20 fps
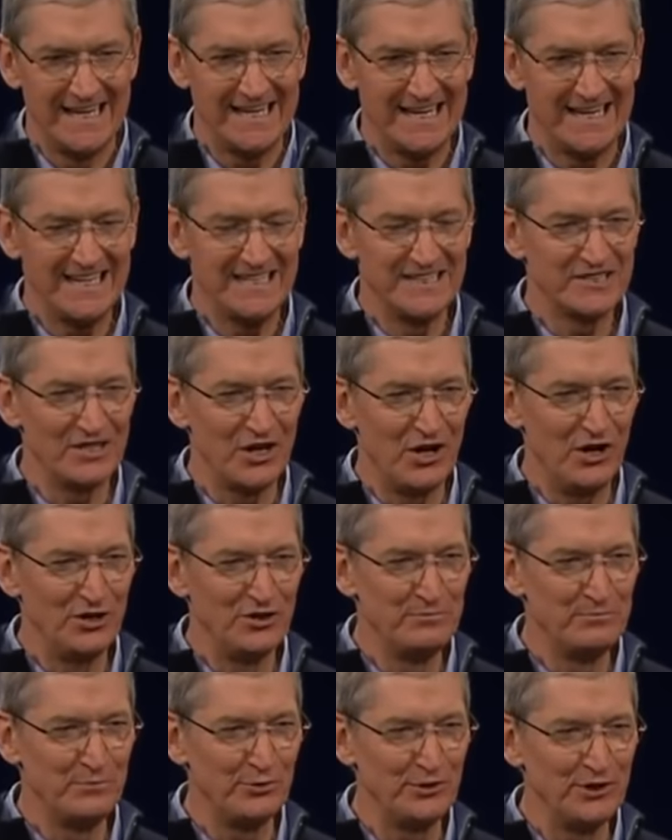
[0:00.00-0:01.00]
It is
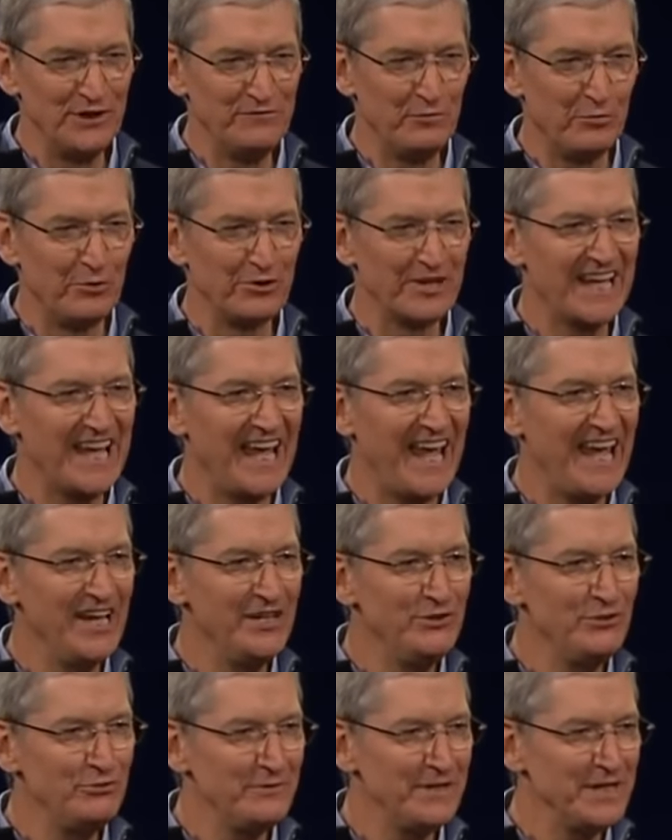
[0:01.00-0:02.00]
unbelievable.
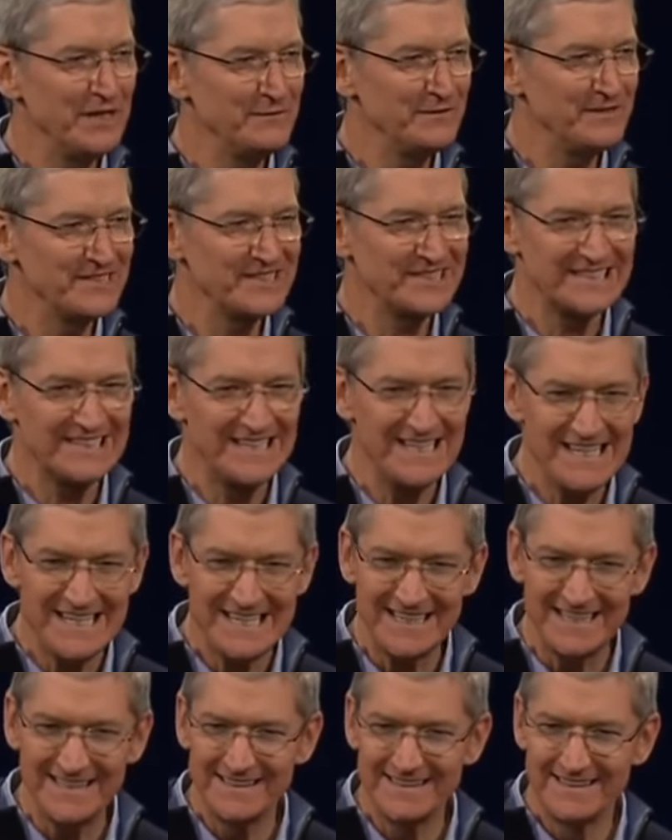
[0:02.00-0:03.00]
Can you even see
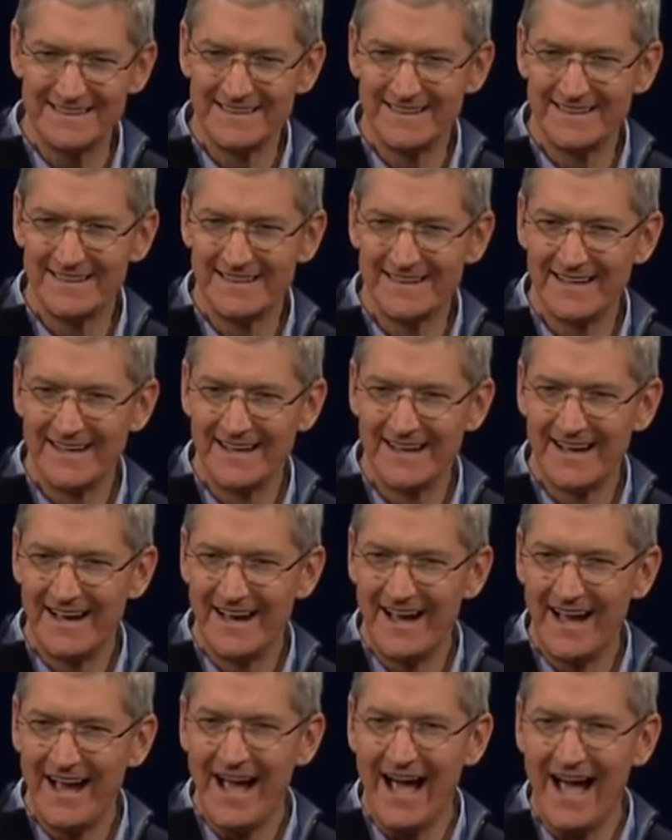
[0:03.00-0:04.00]
it?
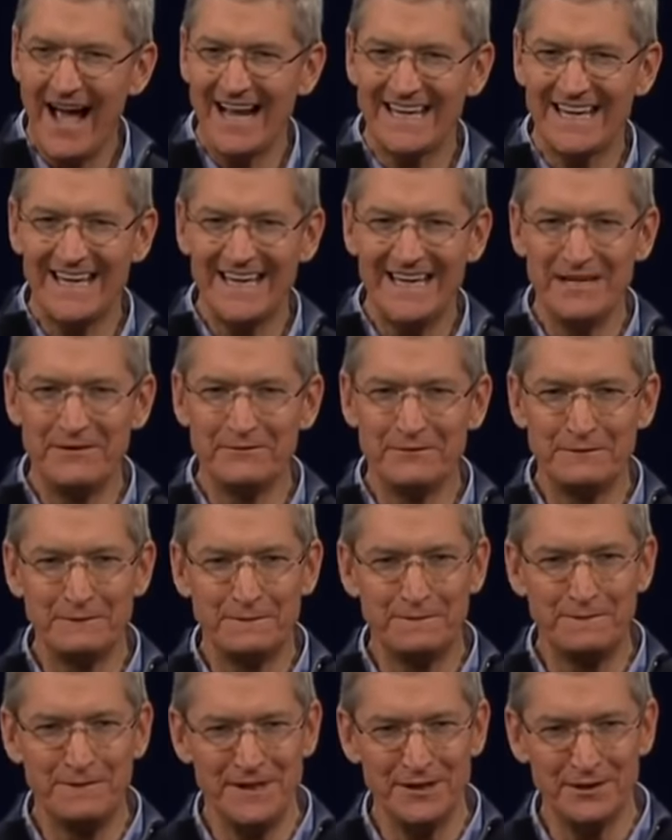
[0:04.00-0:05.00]
I can't
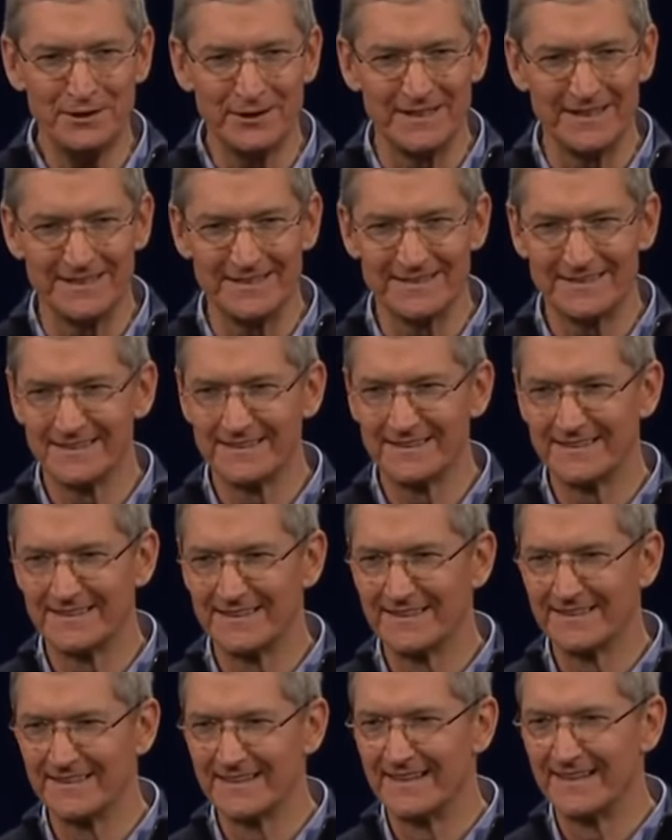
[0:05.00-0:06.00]
even feel it
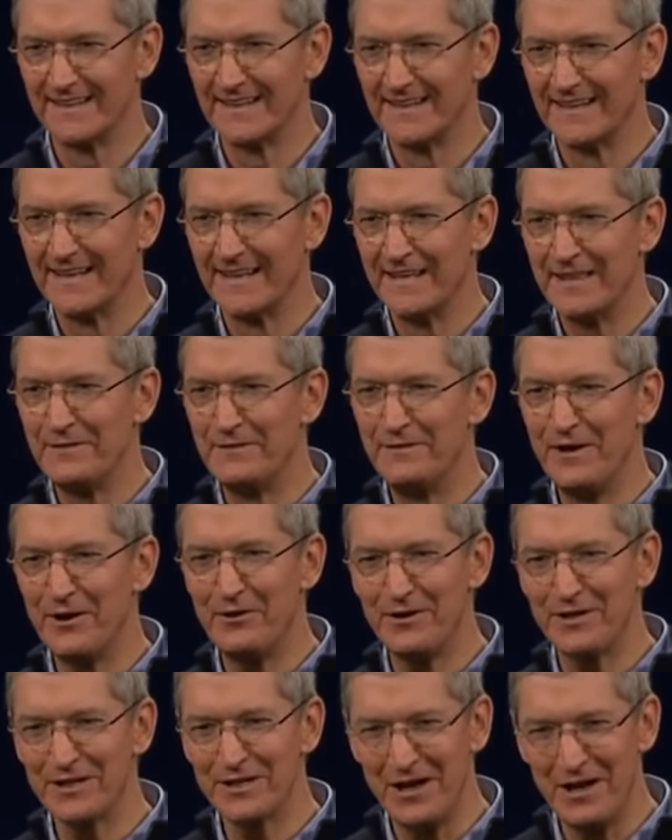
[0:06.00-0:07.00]

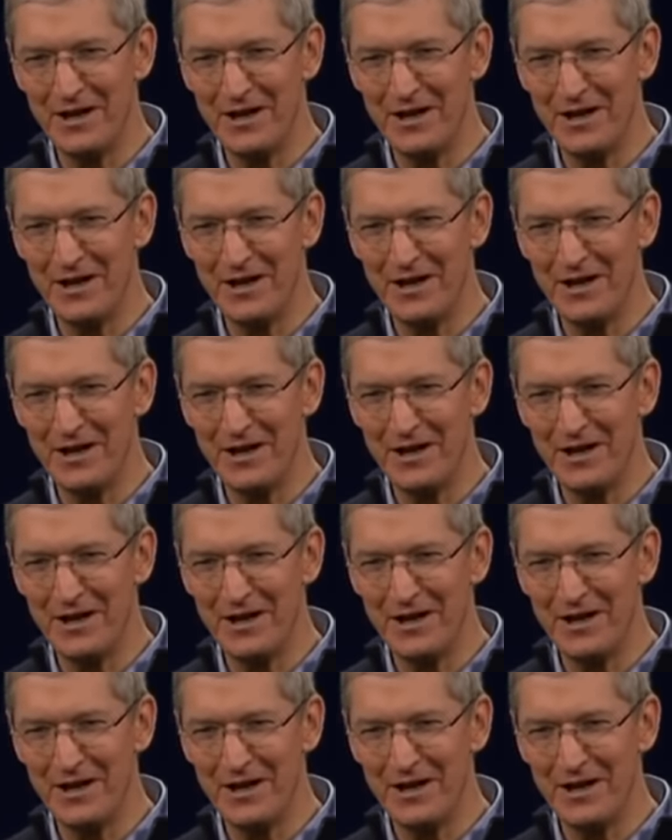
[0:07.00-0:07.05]
there it